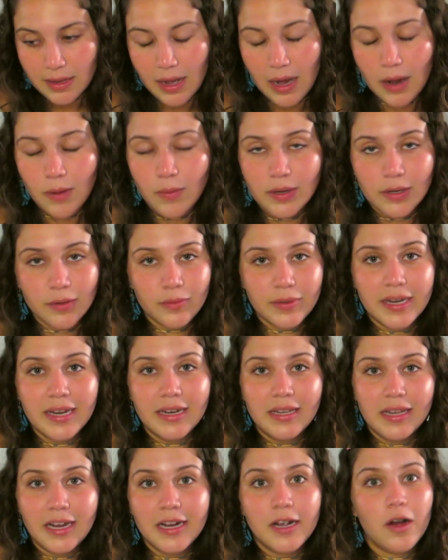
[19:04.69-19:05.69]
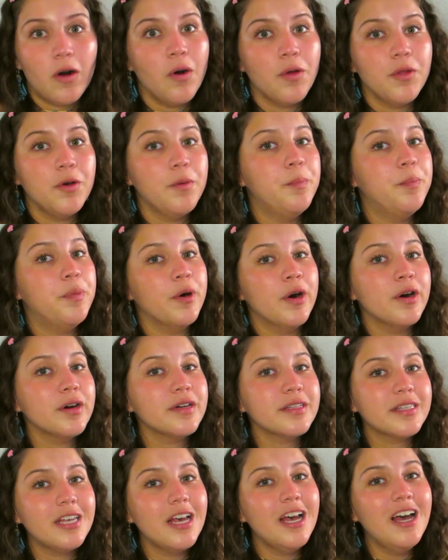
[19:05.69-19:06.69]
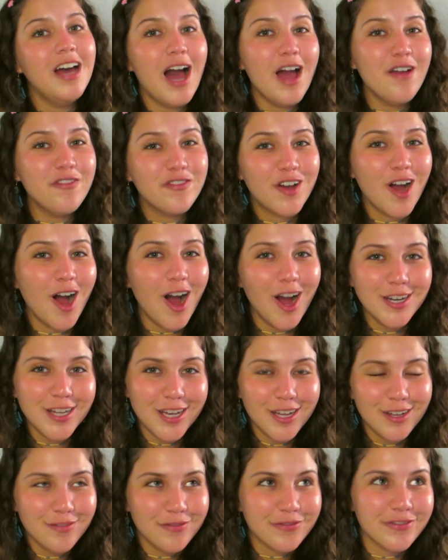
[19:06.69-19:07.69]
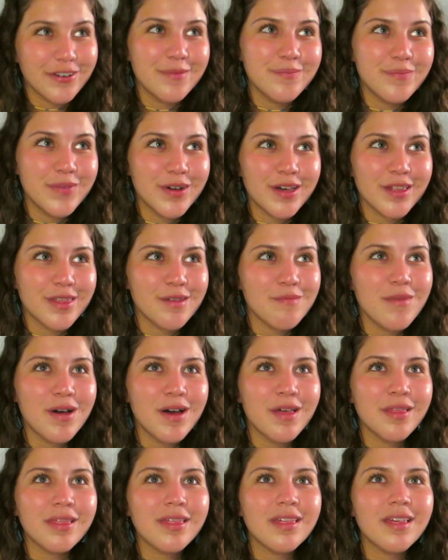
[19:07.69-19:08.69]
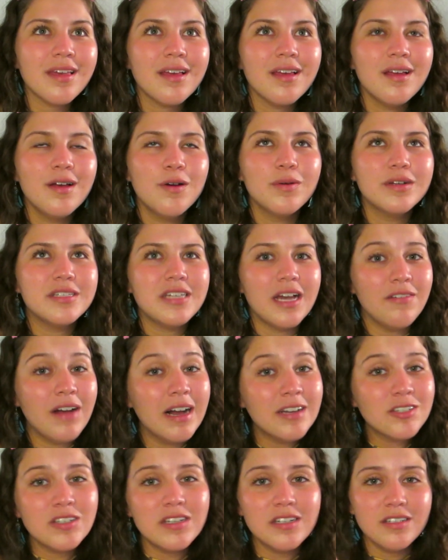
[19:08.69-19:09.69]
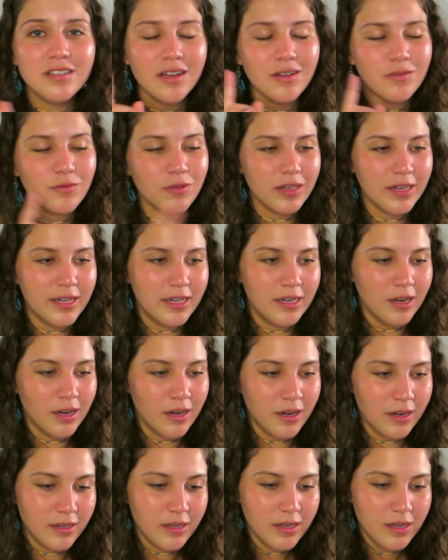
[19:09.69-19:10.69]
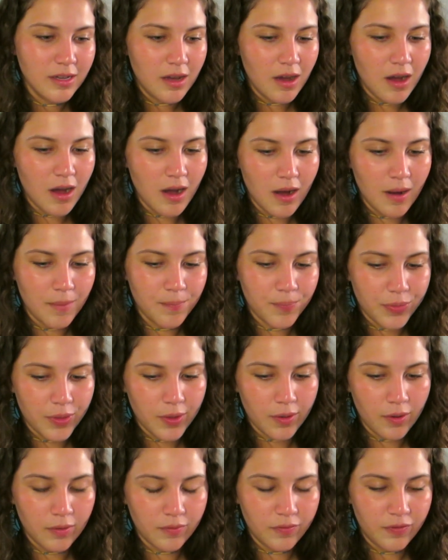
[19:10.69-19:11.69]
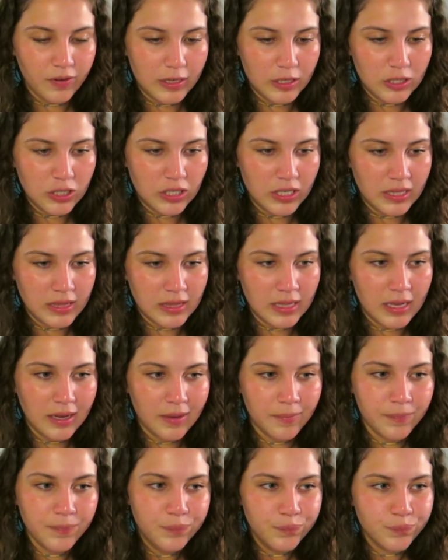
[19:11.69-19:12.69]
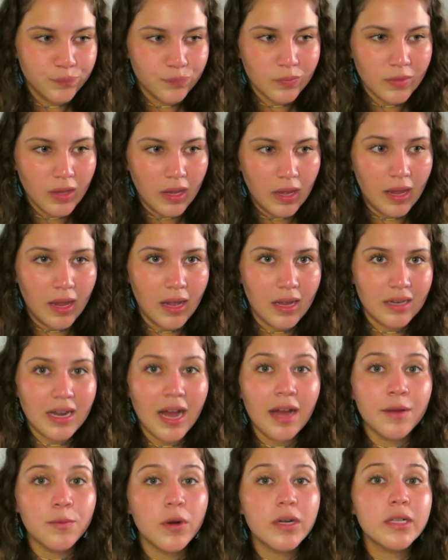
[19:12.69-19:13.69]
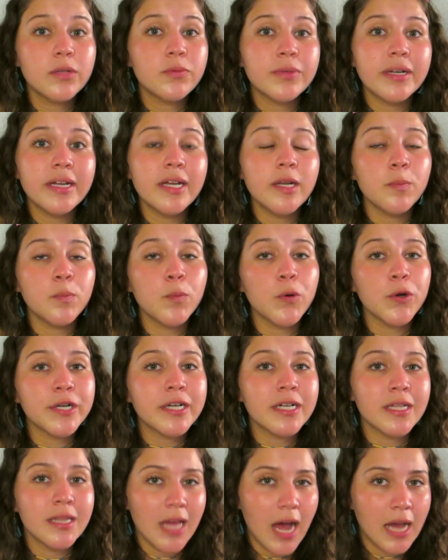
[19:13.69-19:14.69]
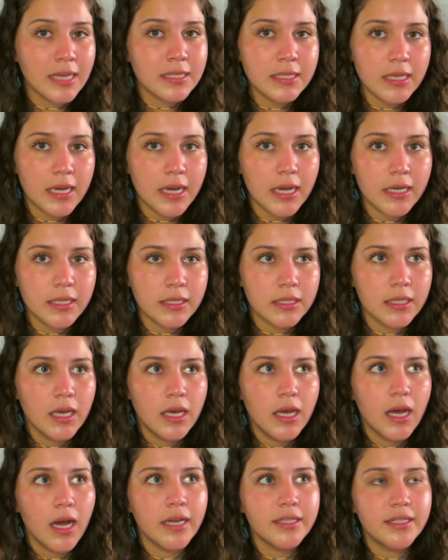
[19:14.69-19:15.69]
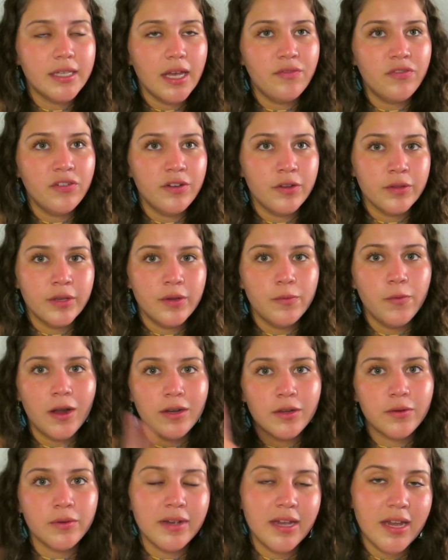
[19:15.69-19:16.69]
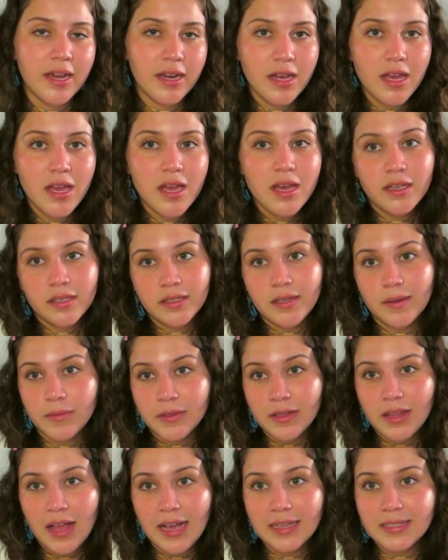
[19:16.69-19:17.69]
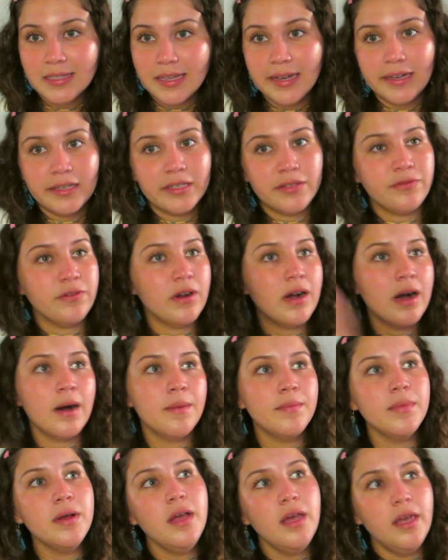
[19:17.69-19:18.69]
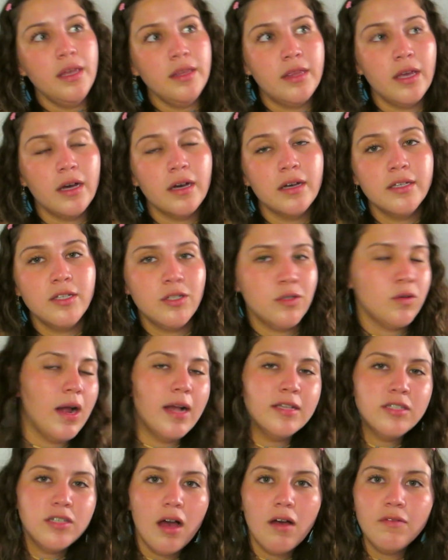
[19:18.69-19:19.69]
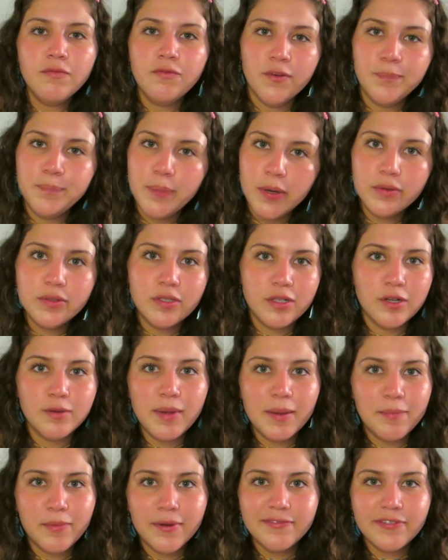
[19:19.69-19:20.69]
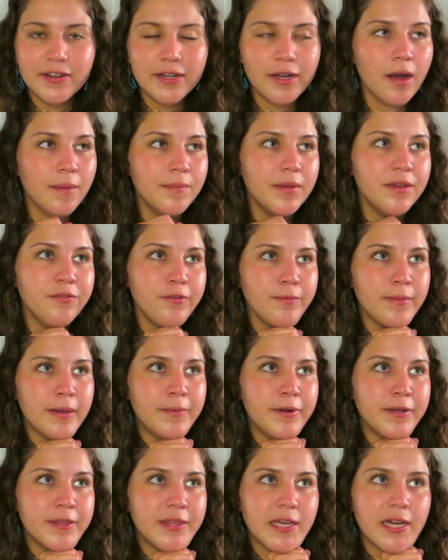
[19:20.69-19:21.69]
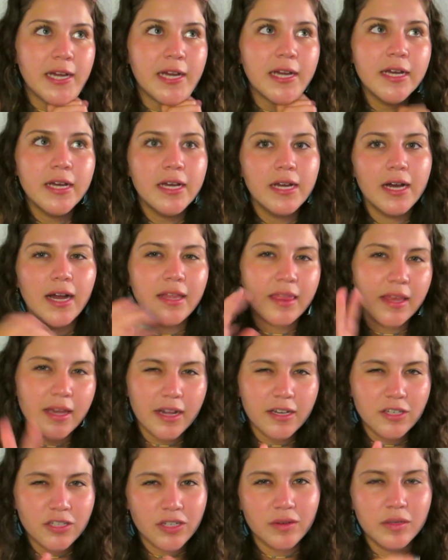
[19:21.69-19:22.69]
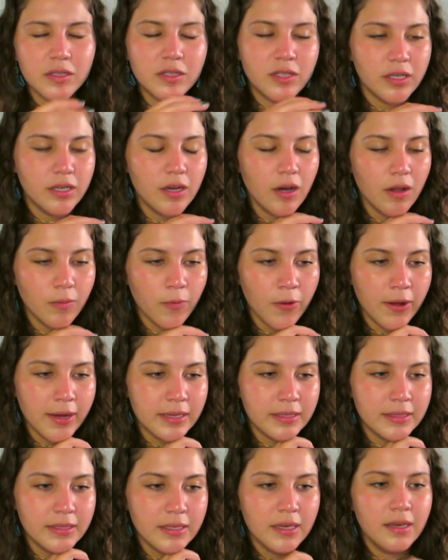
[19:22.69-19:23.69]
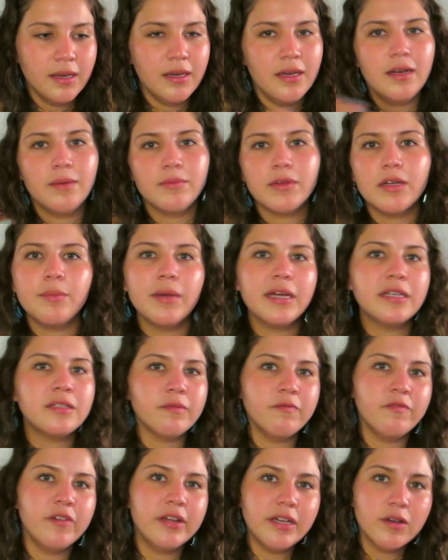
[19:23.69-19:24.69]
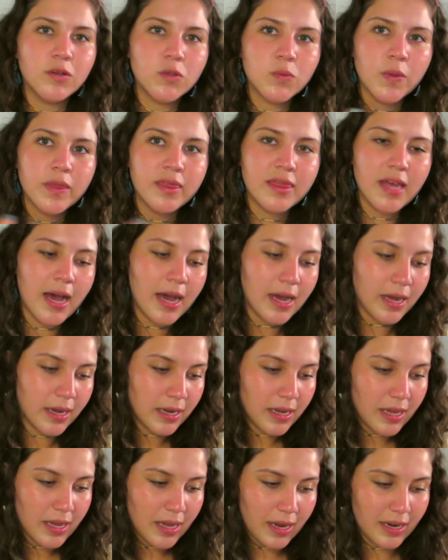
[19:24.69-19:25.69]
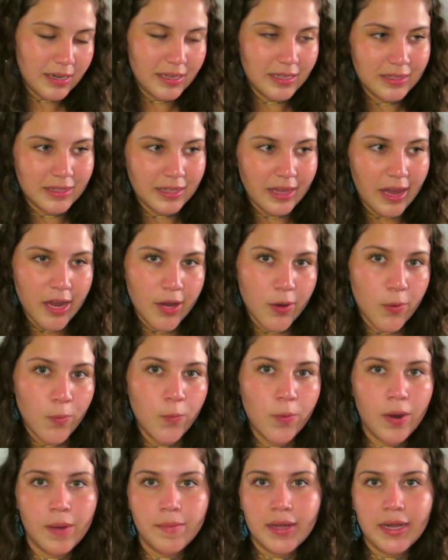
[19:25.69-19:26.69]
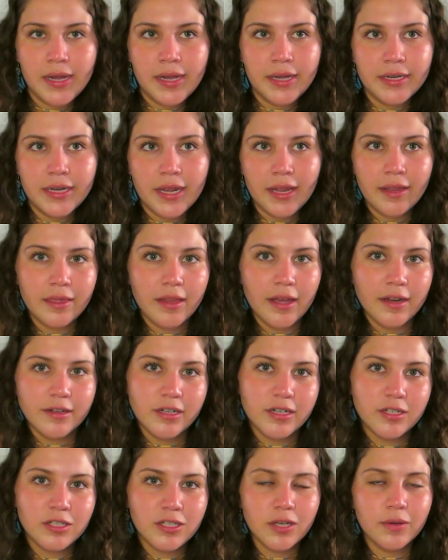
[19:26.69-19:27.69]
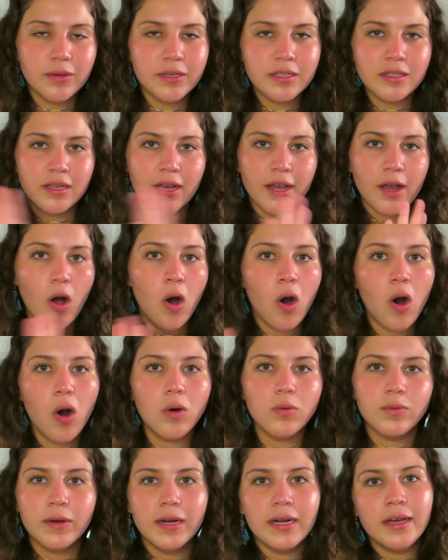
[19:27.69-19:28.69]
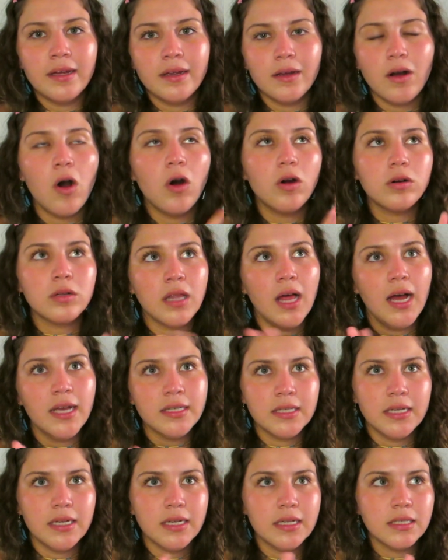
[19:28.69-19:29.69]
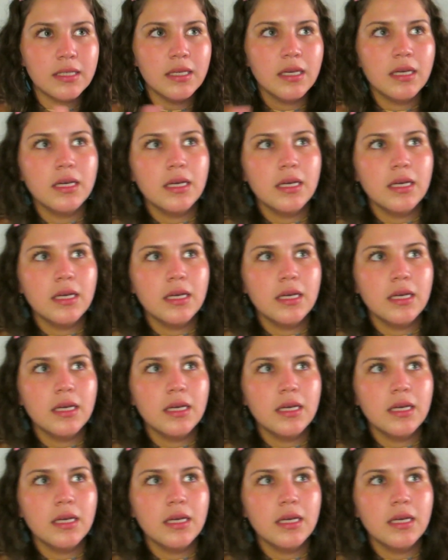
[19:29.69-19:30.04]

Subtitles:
I want to read like all the books I've gotten from Book of the Month, which I've actually done really good on finishing them. And I want to read more classics. I definitely want to read some classics from the scratch off poster my boyfriend got me for my birthday. I think I showed it to y'all once, and I'm gonna make some videos with that. And it's like women in letters, so it's like all written, all classics.